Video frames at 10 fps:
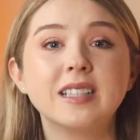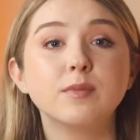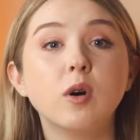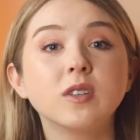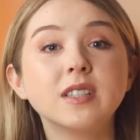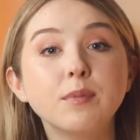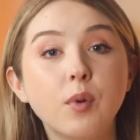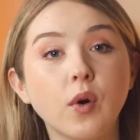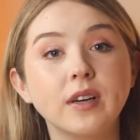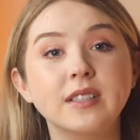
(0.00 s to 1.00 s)
It's most
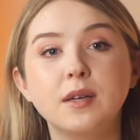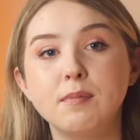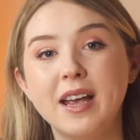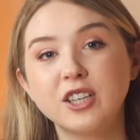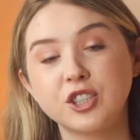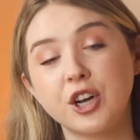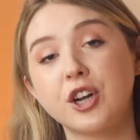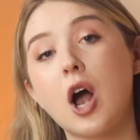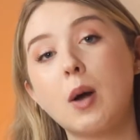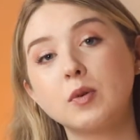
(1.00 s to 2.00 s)
important to make sure
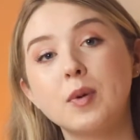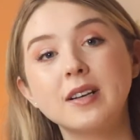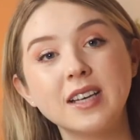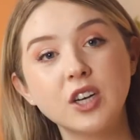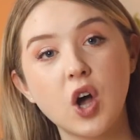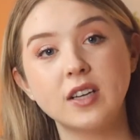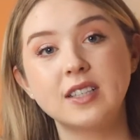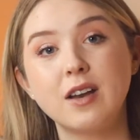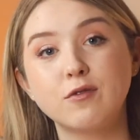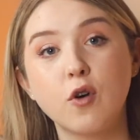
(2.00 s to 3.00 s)
you're optimizing
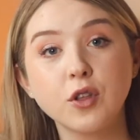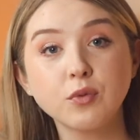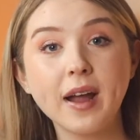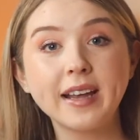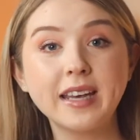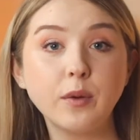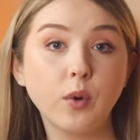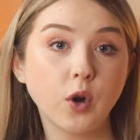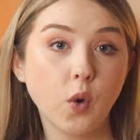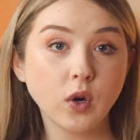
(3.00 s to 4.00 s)
content for the right
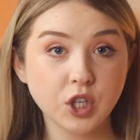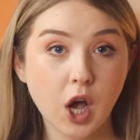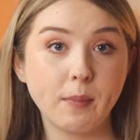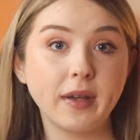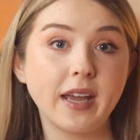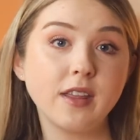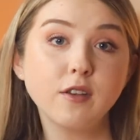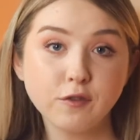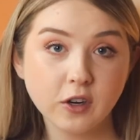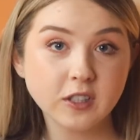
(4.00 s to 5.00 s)
keyword or topic in
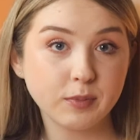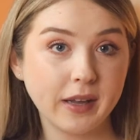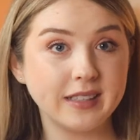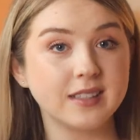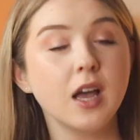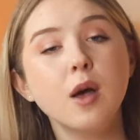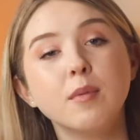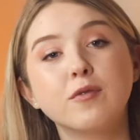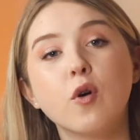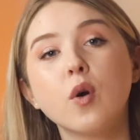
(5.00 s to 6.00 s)
the first place
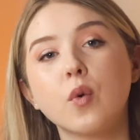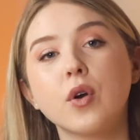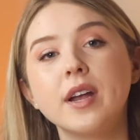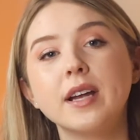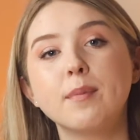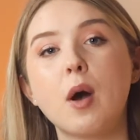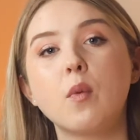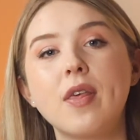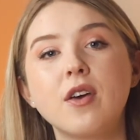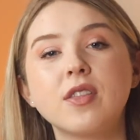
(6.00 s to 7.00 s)
before worrying about
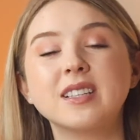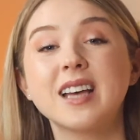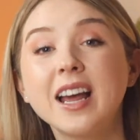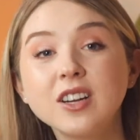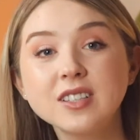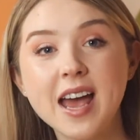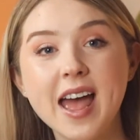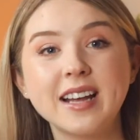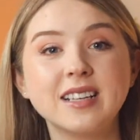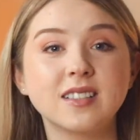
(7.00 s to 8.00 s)
whether the title
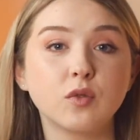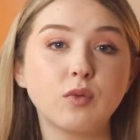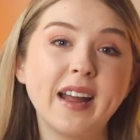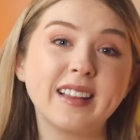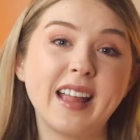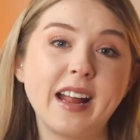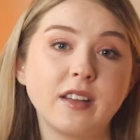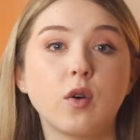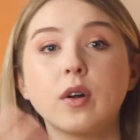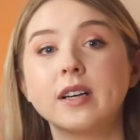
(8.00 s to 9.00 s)
tag is the right
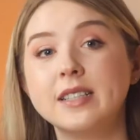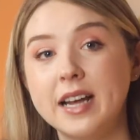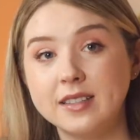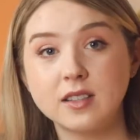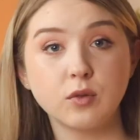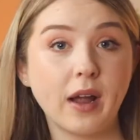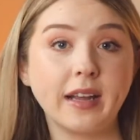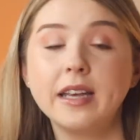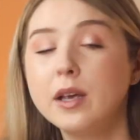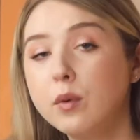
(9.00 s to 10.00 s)
length or contains the
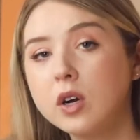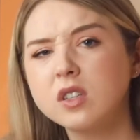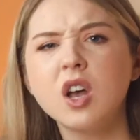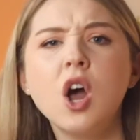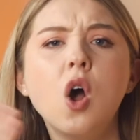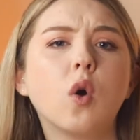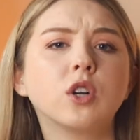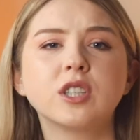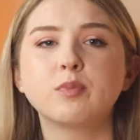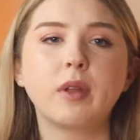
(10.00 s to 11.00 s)
right keywords or
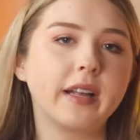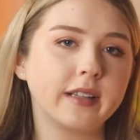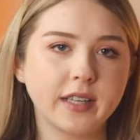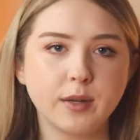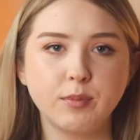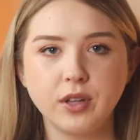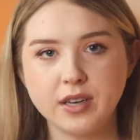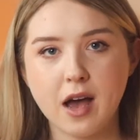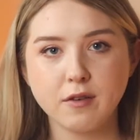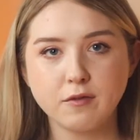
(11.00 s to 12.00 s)
just plain clickable
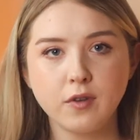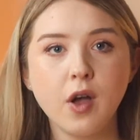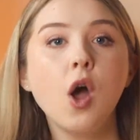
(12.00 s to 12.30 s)
enough.